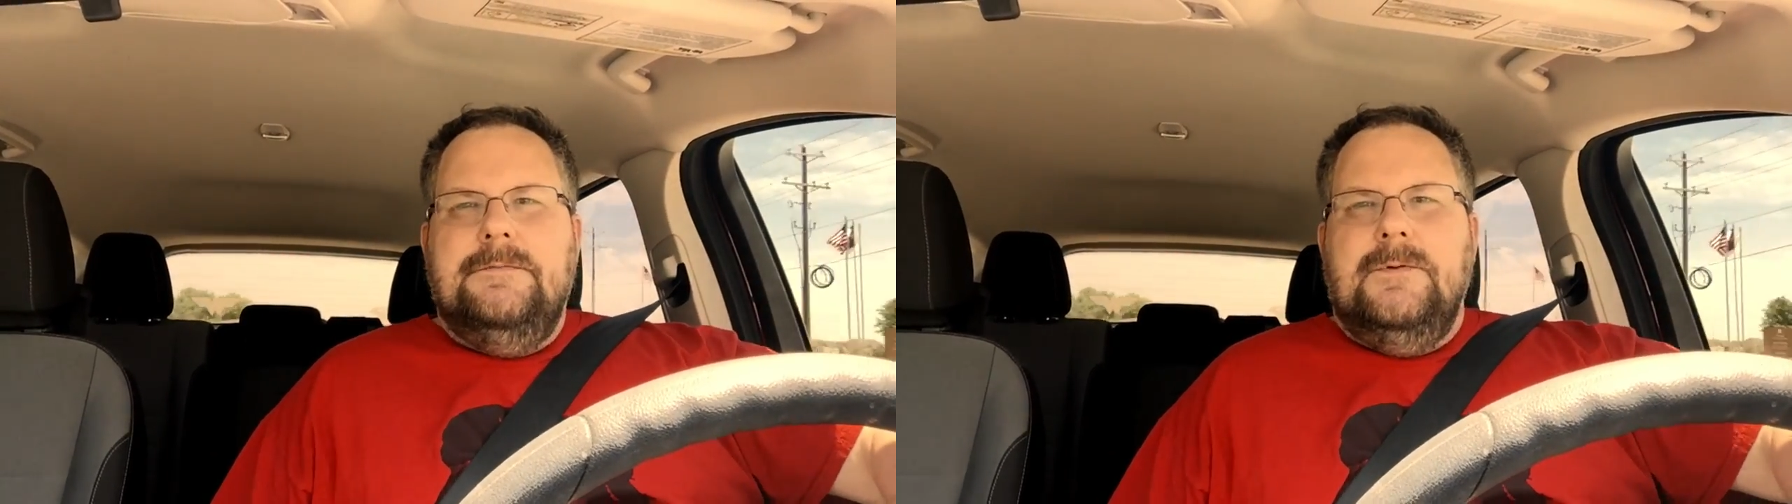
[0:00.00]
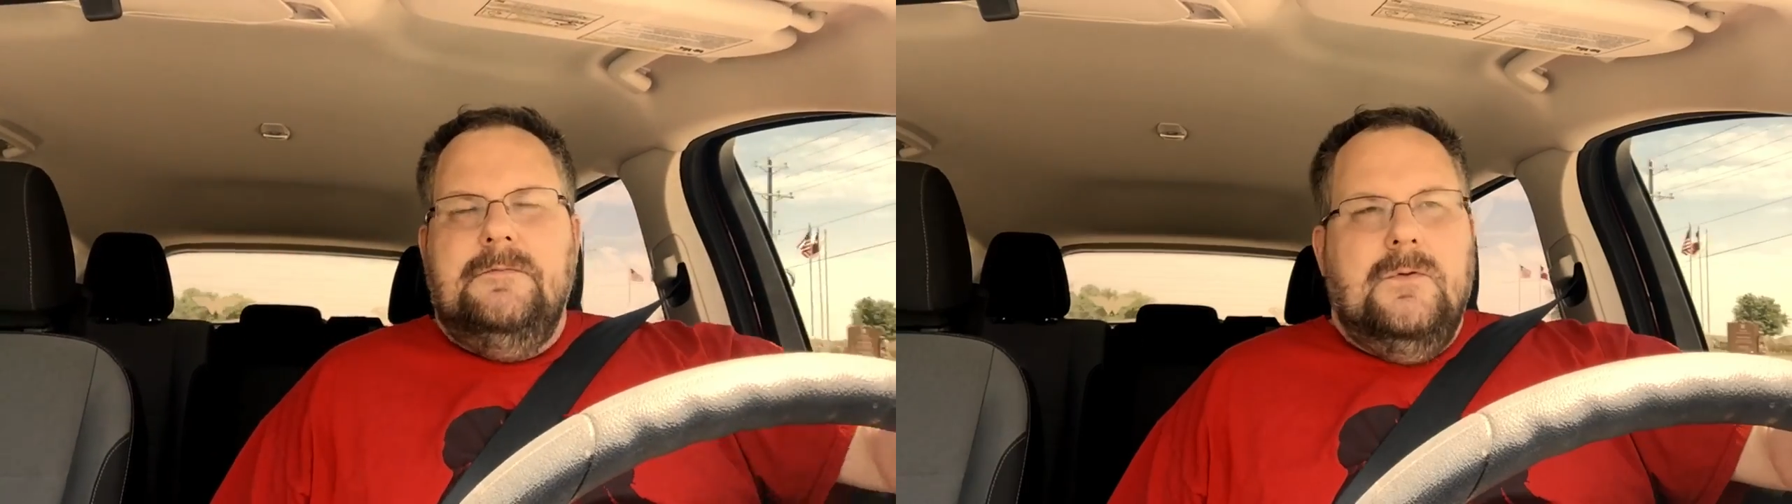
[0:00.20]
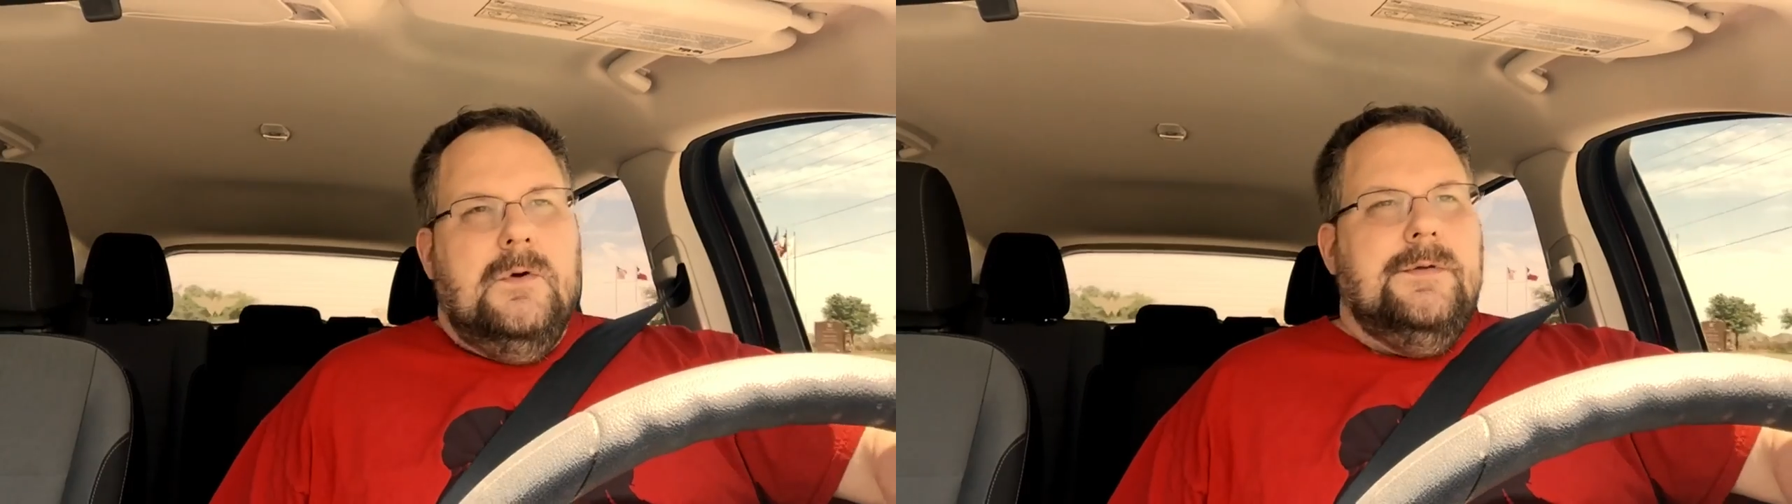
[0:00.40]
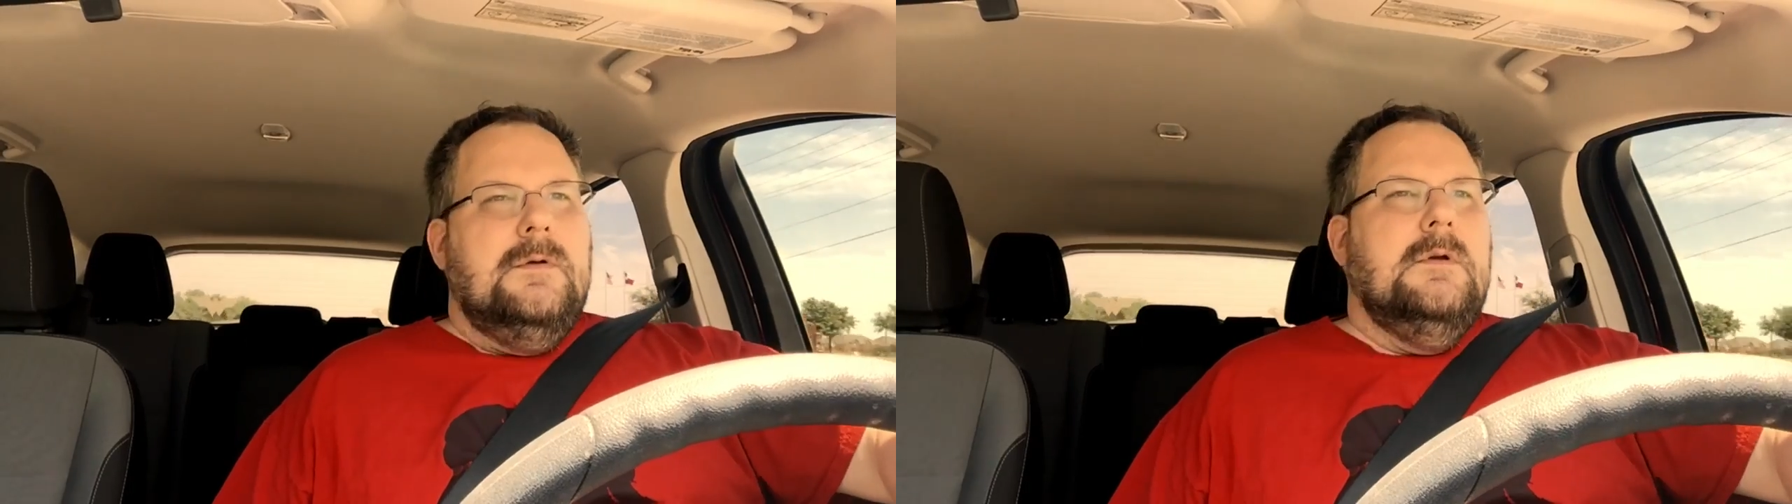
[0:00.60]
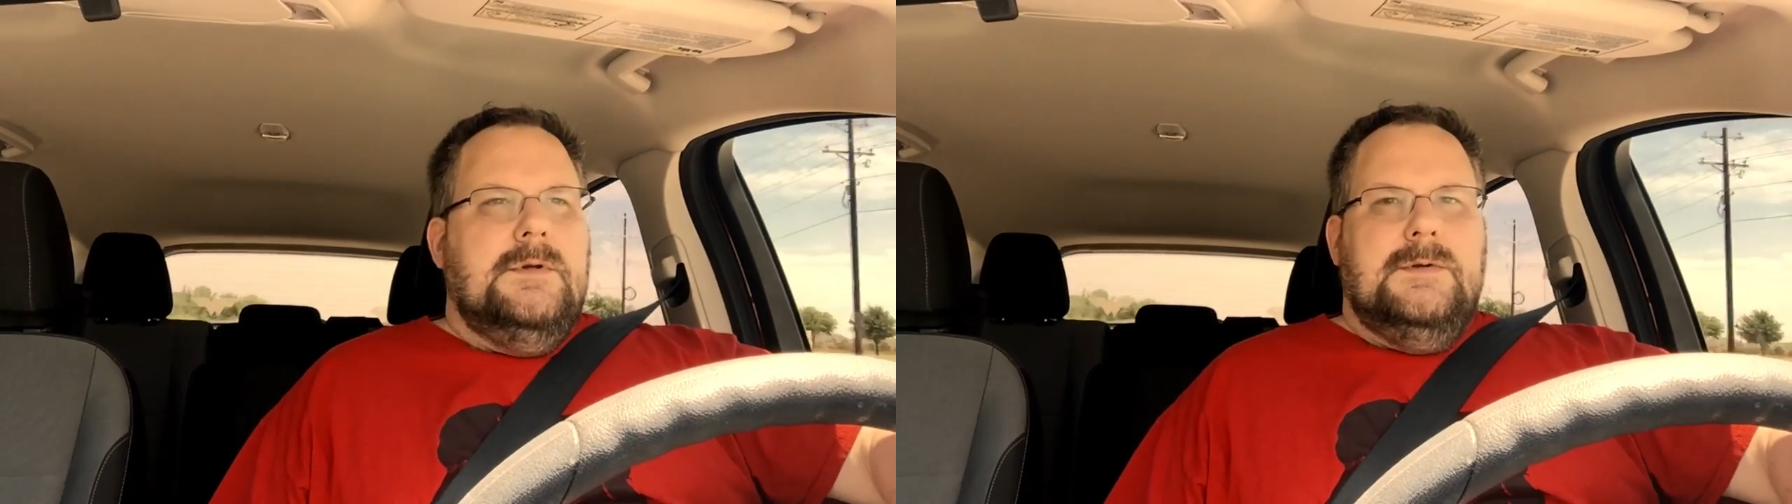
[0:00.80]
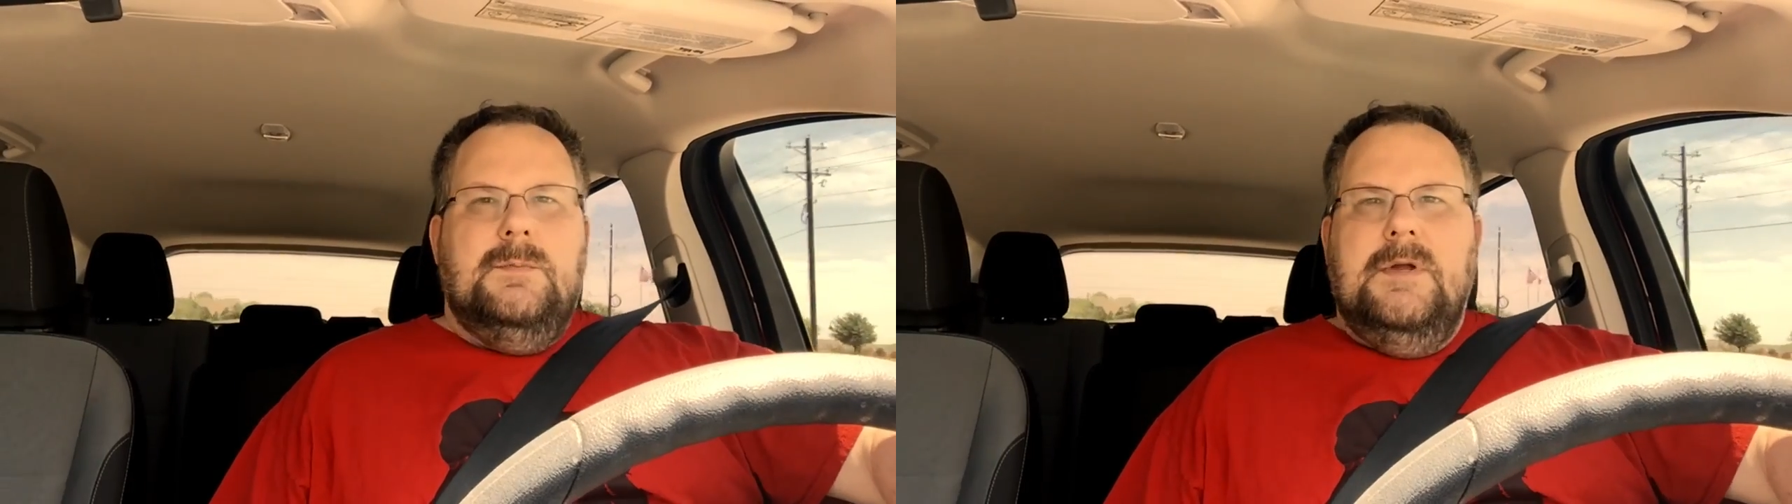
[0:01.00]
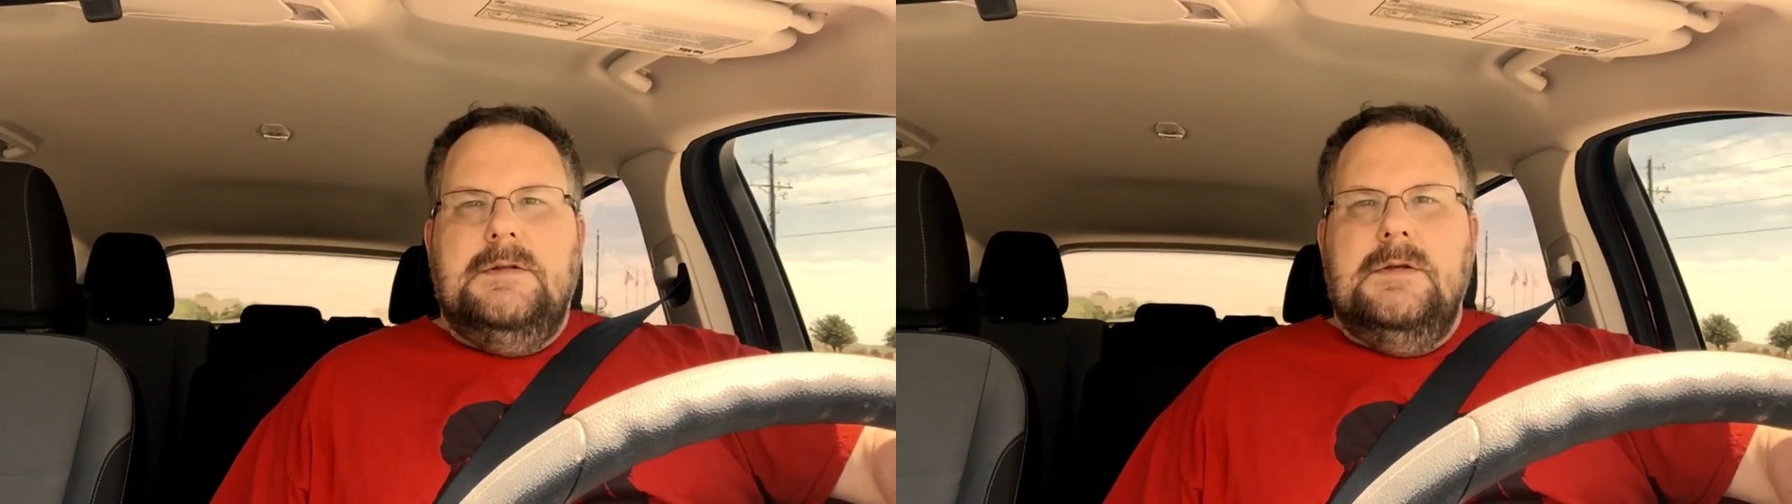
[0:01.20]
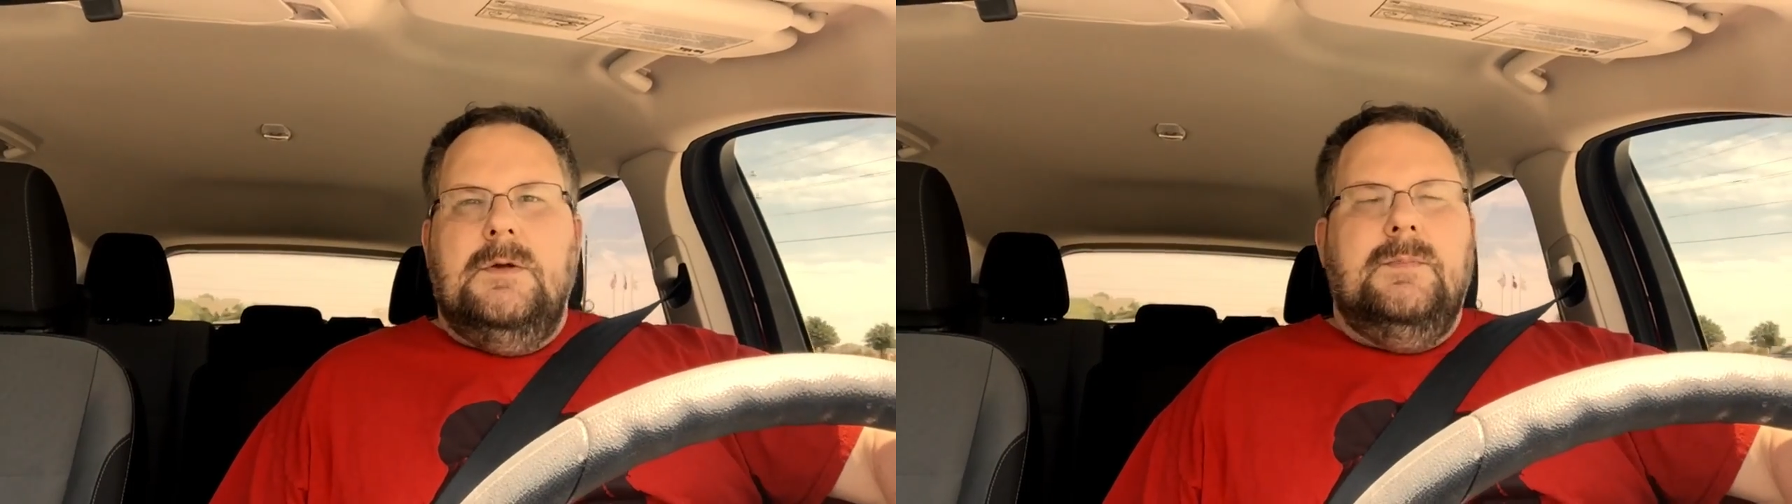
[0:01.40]
for the 4th, which is a
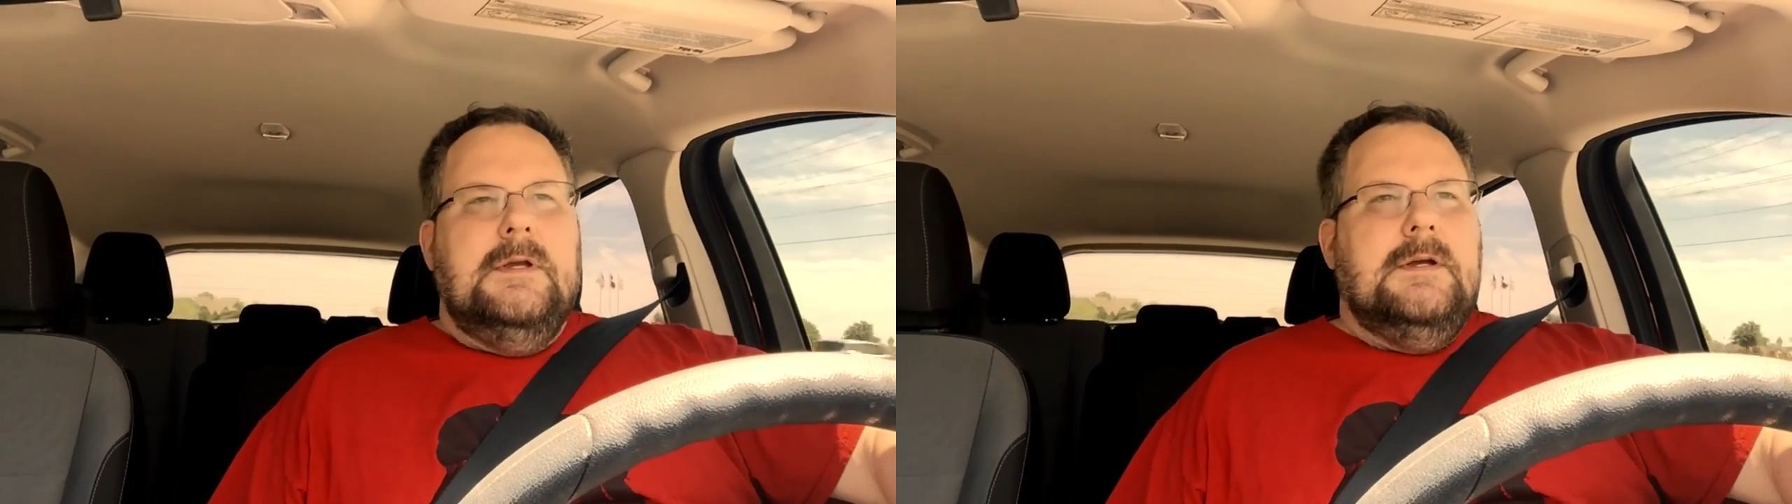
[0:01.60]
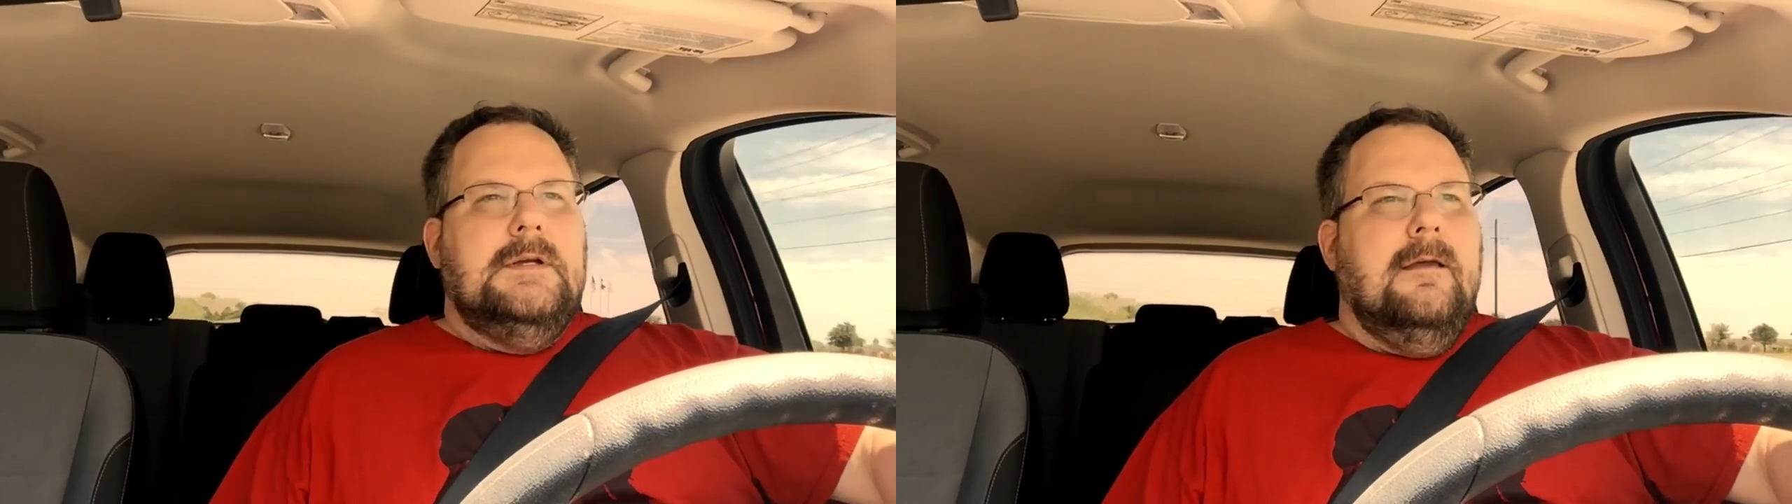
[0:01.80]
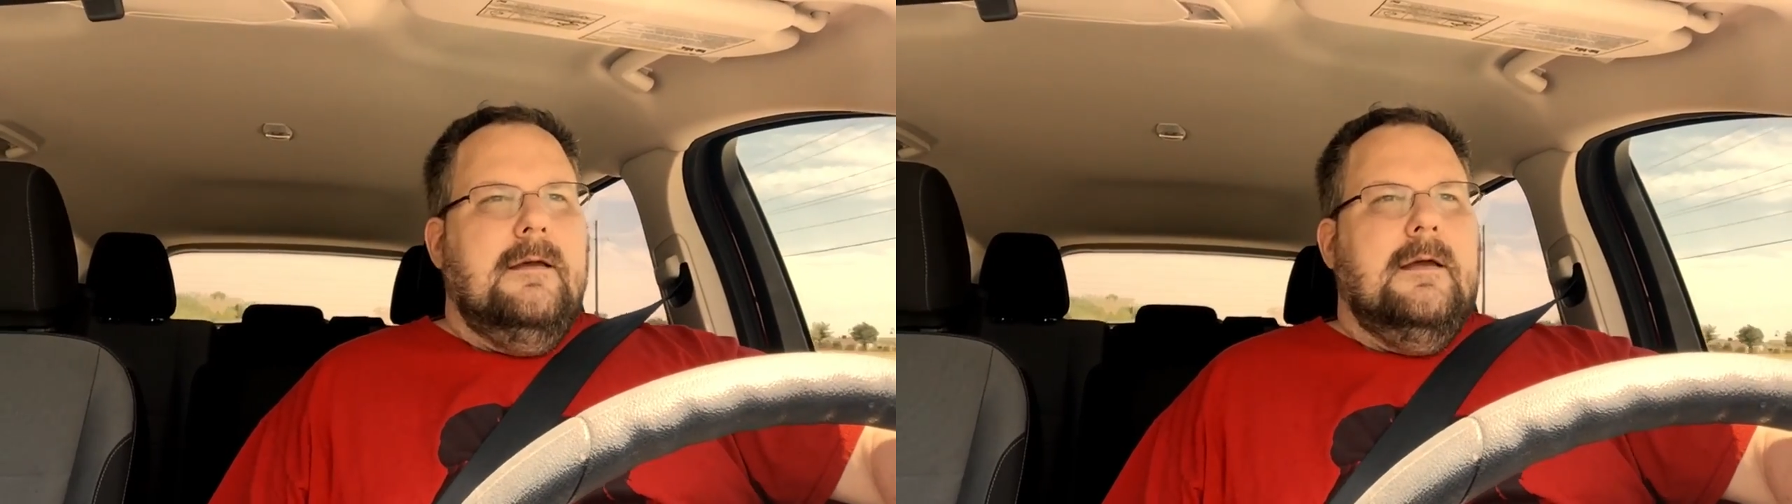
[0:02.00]
big deal because